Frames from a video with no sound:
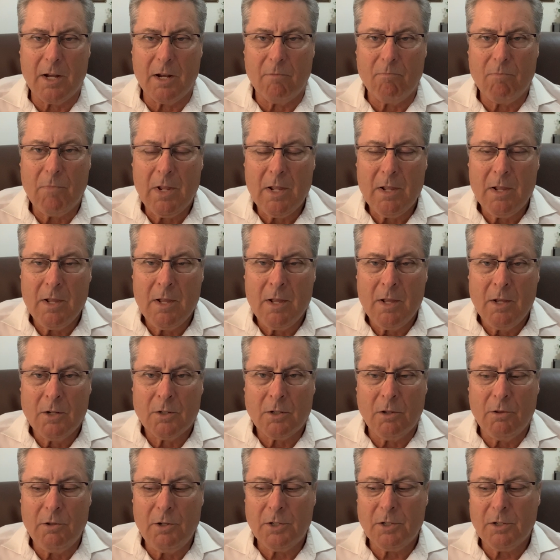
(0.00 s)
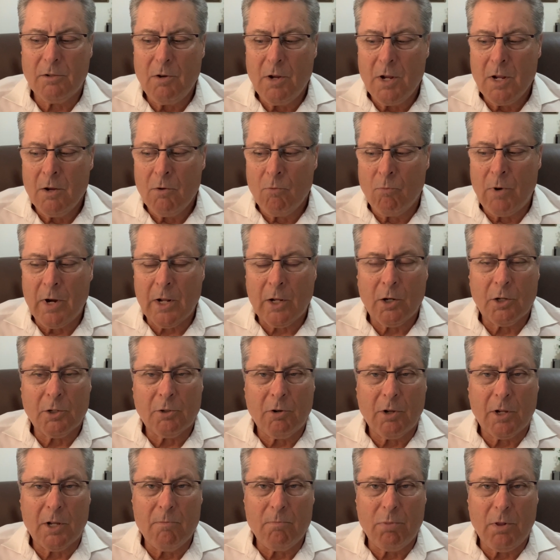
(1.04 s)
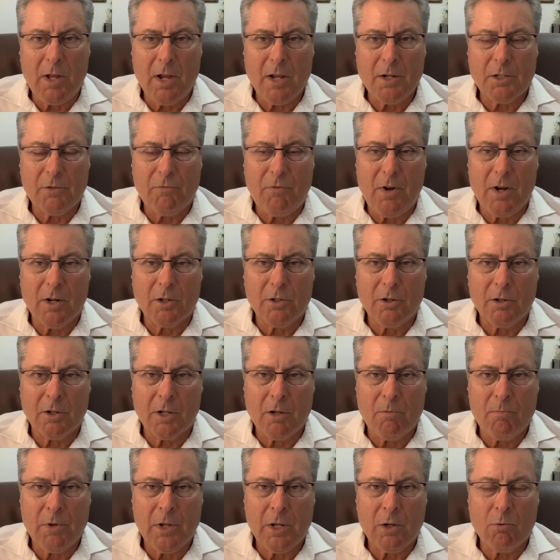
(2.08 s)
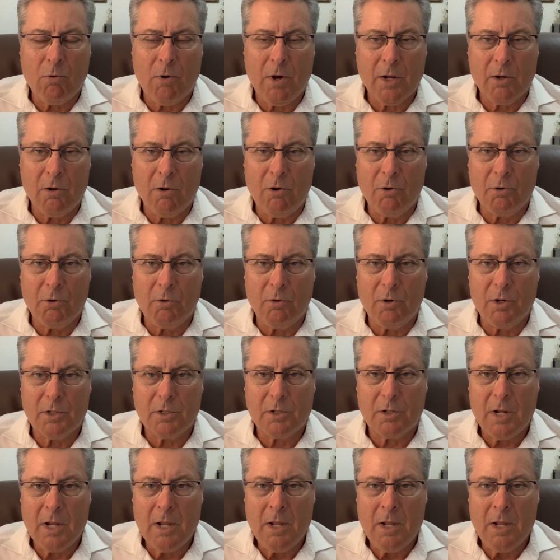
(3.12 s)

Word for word: it. So this regulatory compliance function can be quite onerous.